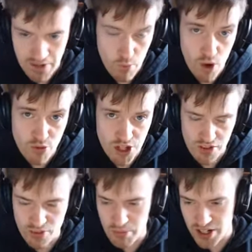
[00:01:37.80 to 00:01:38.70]
It won't
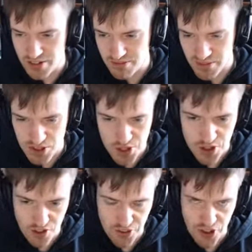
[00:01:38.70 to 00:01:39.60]
duck for me. I
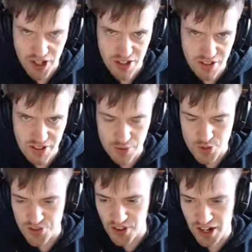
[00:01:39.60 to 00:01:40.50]
turned off ducking. It
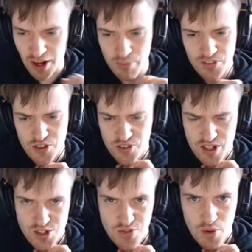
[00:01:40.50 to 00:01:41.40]
was fucking up a few
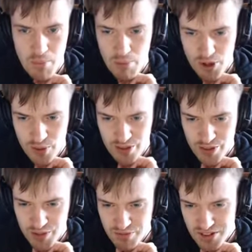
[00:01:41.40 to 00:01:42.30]
things, if you remember
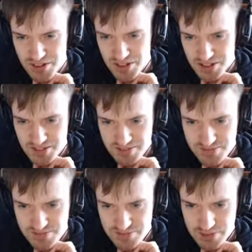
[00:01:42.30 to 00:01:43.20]
correctly.
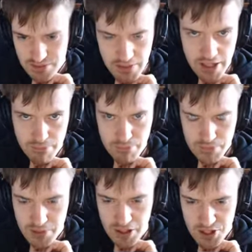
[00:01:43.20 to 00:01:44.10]
Yeah,
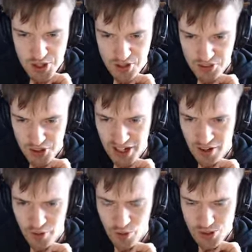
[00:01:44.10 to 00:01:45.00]
I turned off
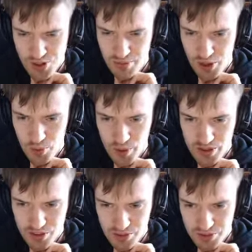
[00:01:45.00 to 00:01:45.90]
ducking a long time ago,
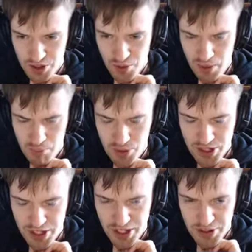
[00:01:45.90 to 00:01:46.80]
Wind. Don't you remember
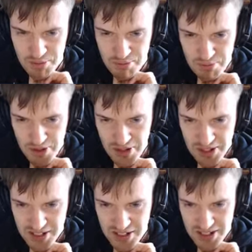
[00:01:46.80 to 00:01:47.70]
the, um,
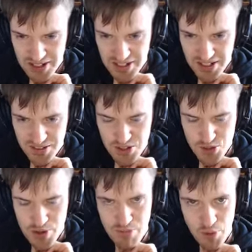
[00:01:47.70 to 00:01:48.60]
the
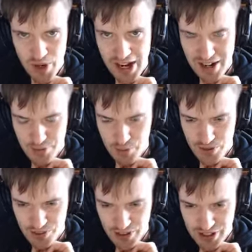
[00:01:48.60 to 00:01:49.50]
stream that we had
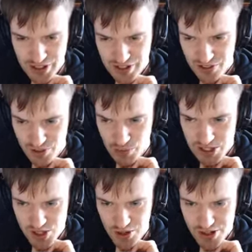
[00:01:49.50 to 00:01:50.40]
with, uh,
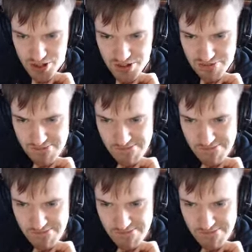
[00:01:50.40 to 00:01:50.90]
Vermintide?